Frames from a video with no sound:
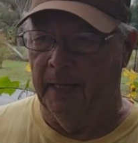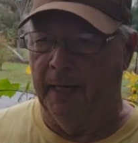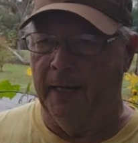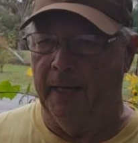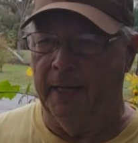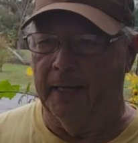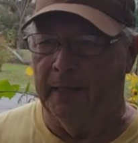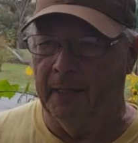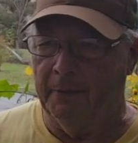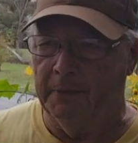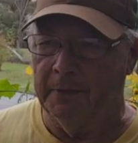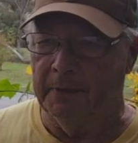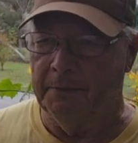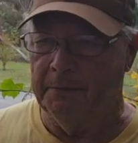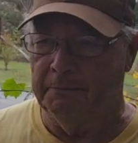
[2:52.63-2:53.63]
And I
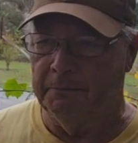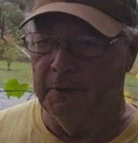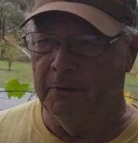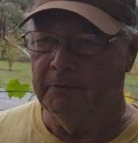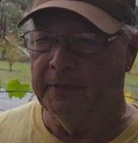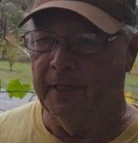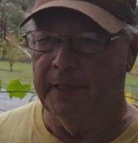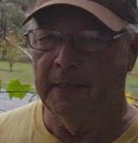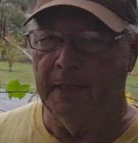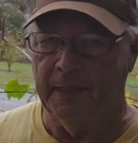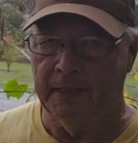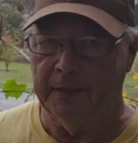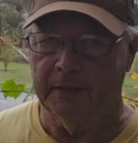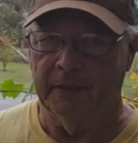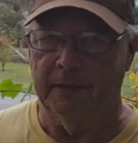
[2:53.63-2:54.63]
want to rotate it,
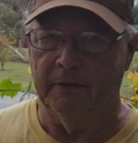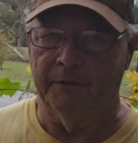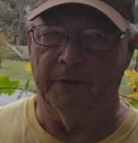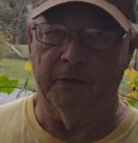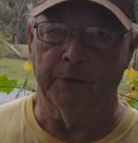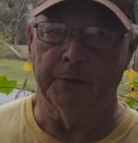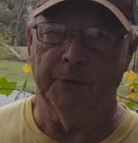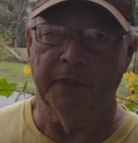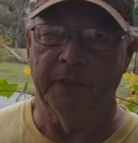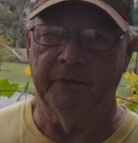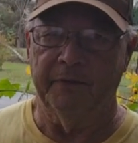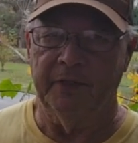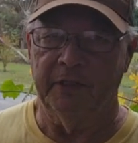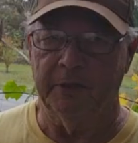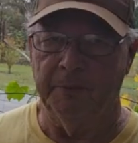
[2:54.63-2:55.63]
like I said, the first week
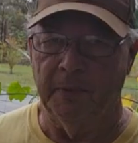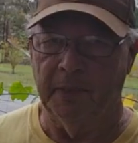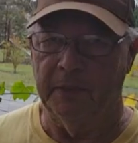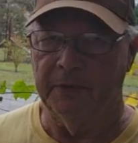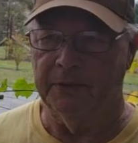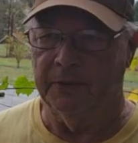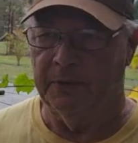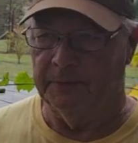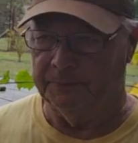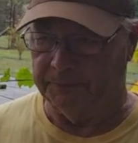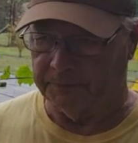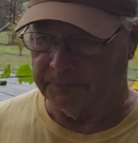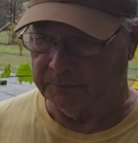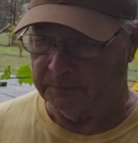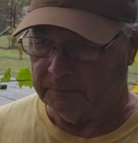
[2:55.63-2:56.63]
of each month.
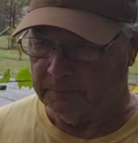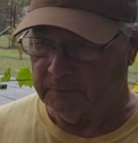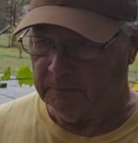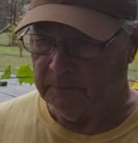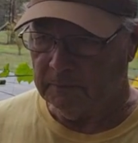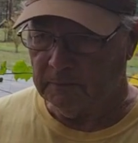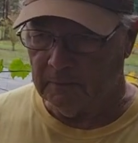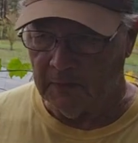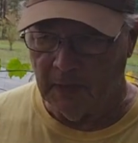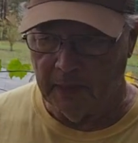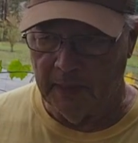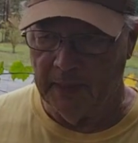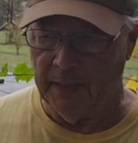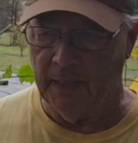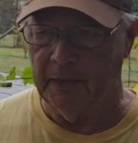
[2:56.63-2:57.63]

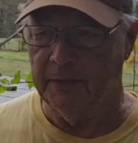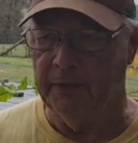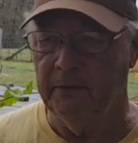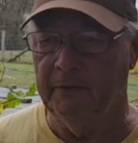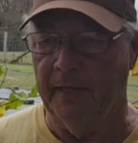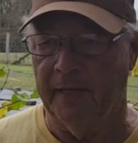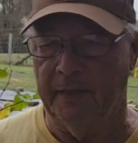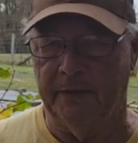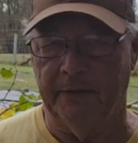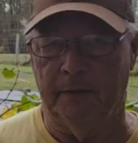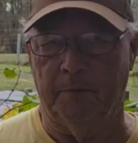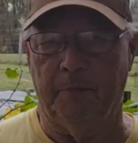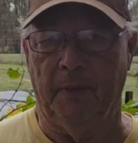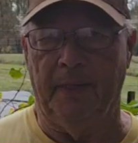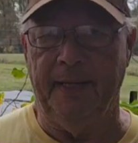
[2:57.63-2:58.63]
And I'll do that
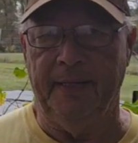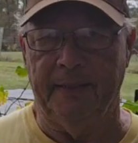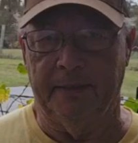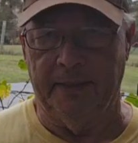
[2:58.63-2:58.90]
until planting